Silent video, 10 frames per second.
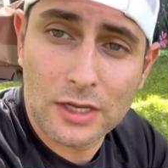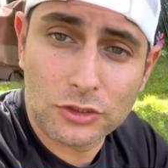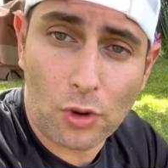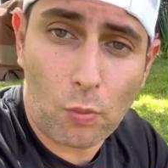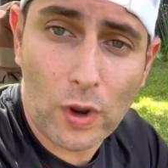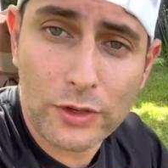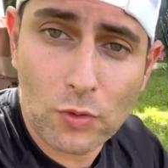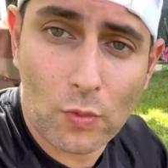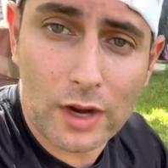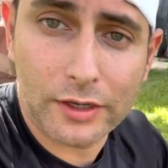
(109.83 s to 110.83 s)
So what you
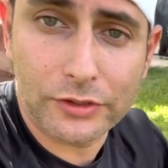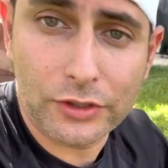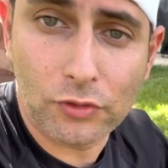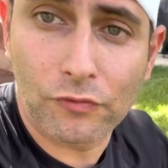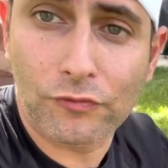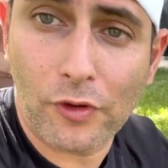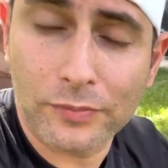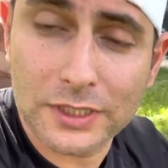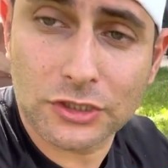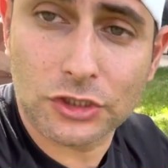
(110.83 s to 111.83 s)
want to do
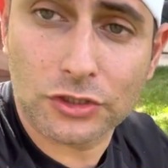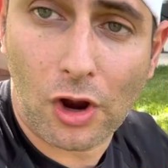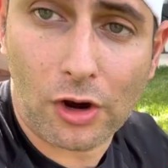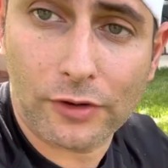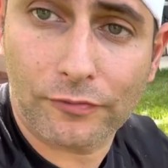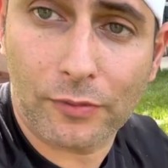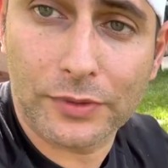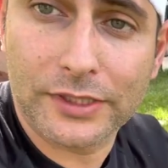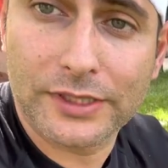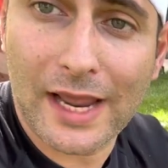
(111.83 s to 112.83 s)
from the start,
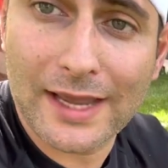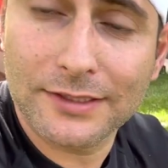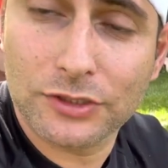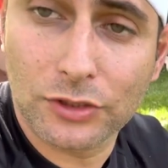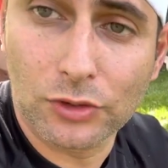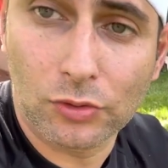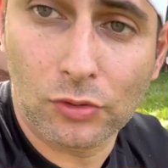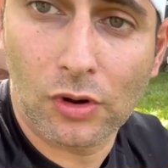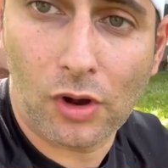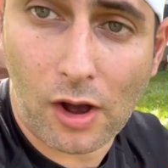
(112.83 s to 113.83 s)
from day
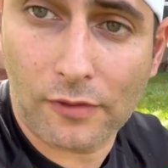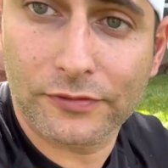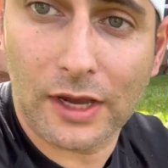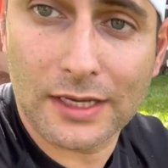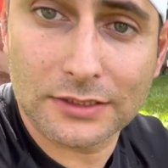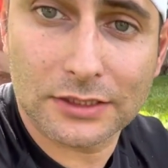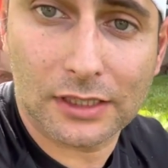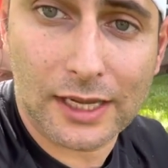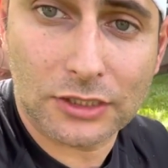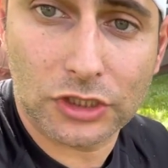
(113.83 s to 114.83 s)
two of the
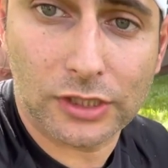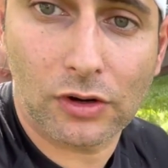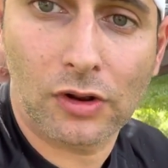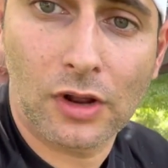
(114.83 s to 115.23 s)
installation